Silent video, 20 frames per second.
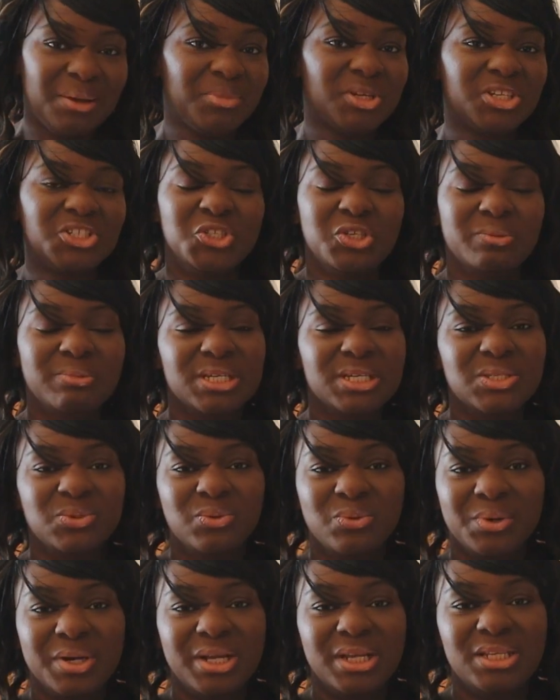I'm not sure,
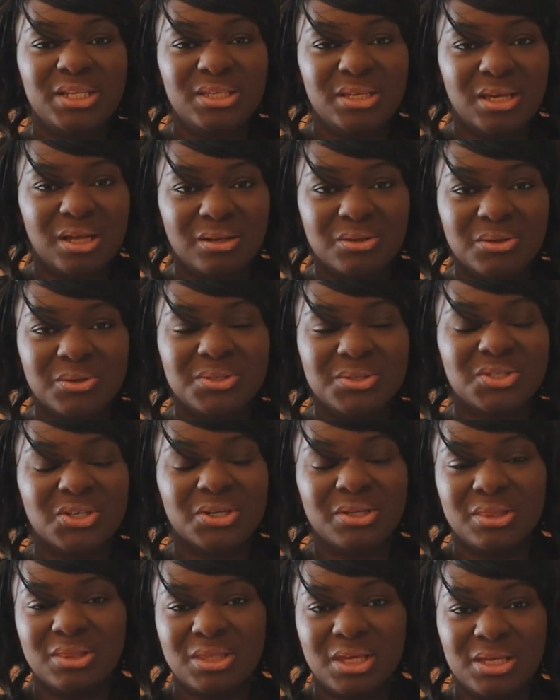because we were in yellow.
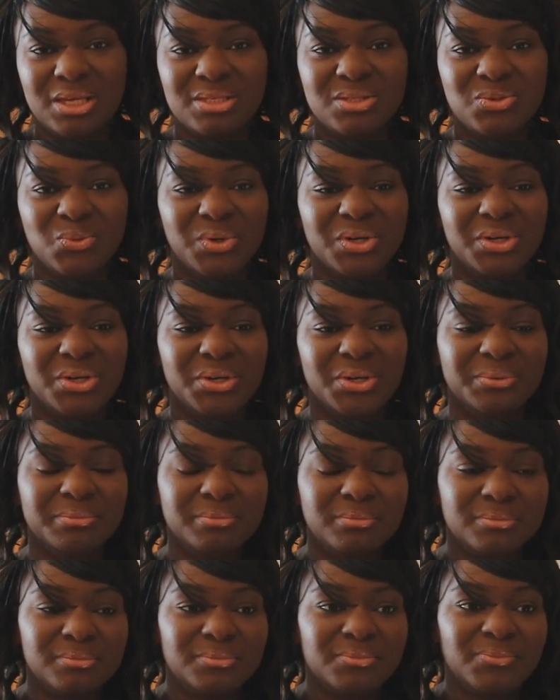Certain things
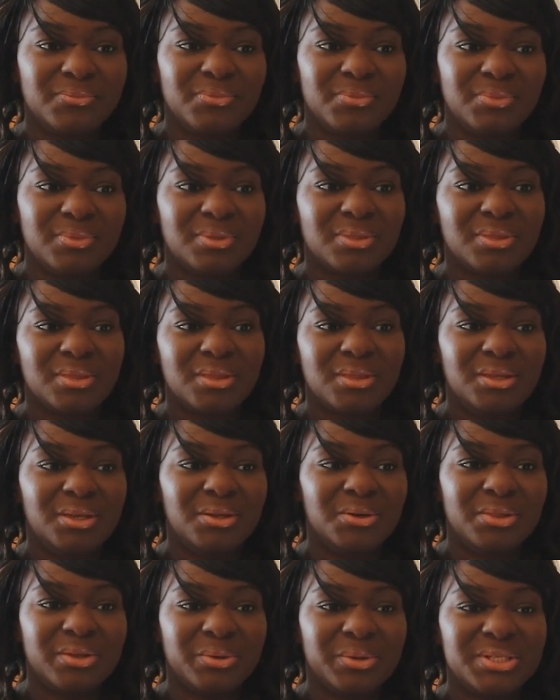were,
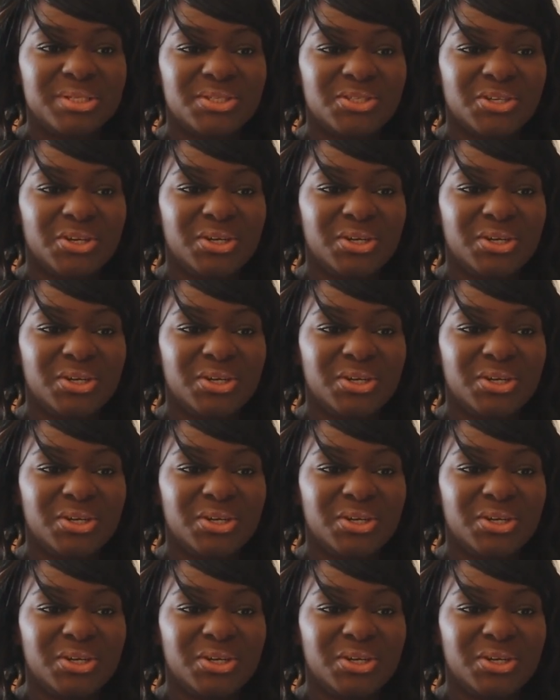you know, there were